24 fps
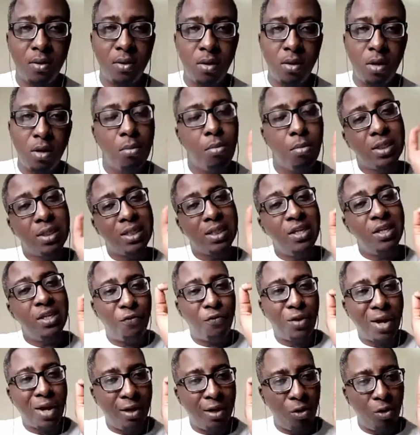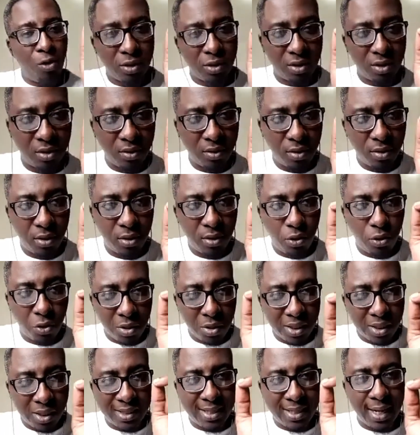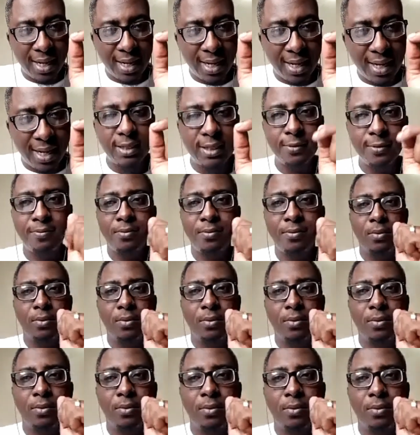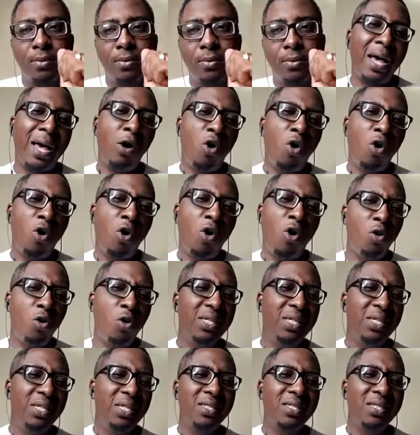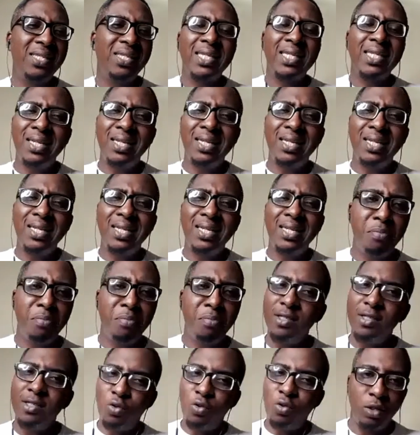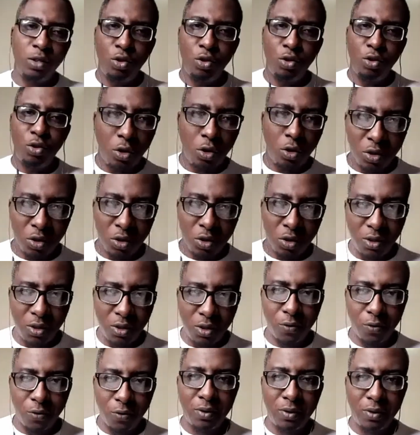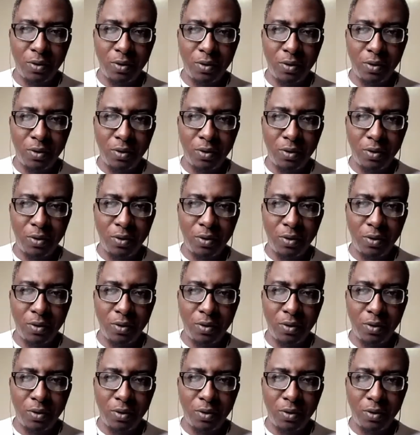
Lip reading: But if you are not, do you understand? Please, by all means, take the liberty to enjoy yourself in that